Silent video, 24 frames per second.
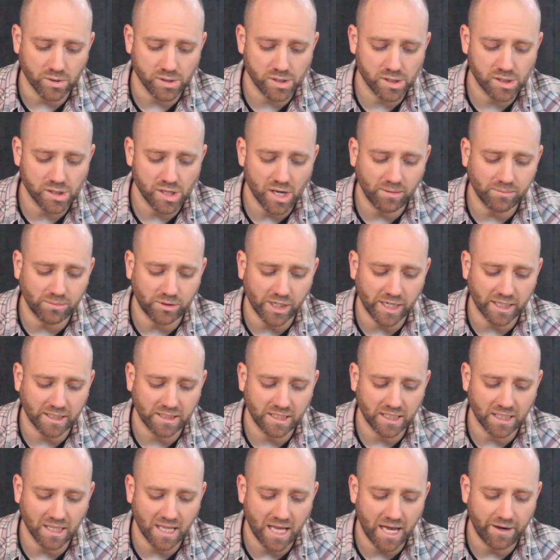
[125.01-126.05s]
subject
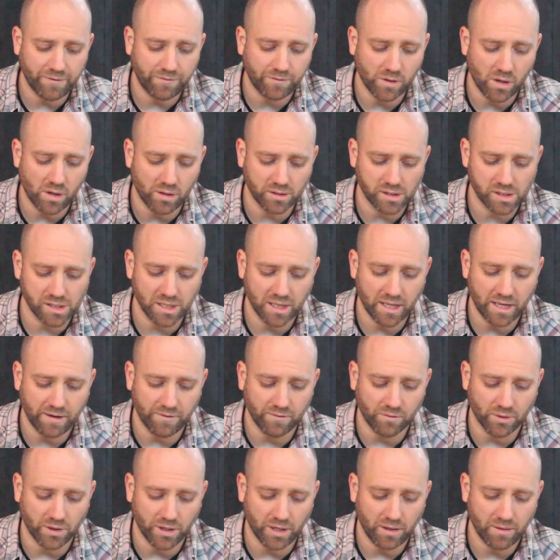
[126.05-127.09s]
to lifelong
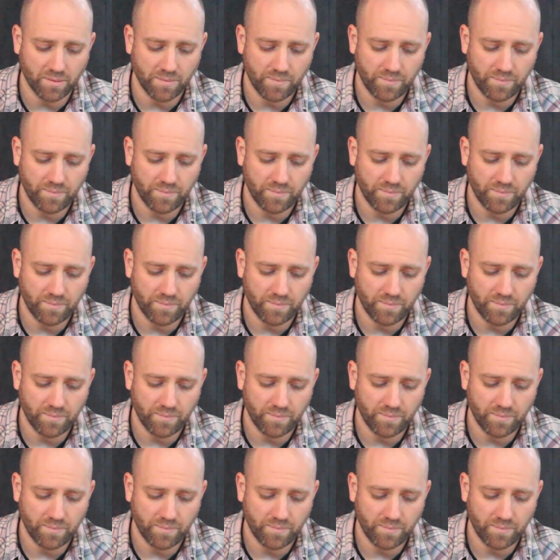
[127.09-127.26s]
slavery.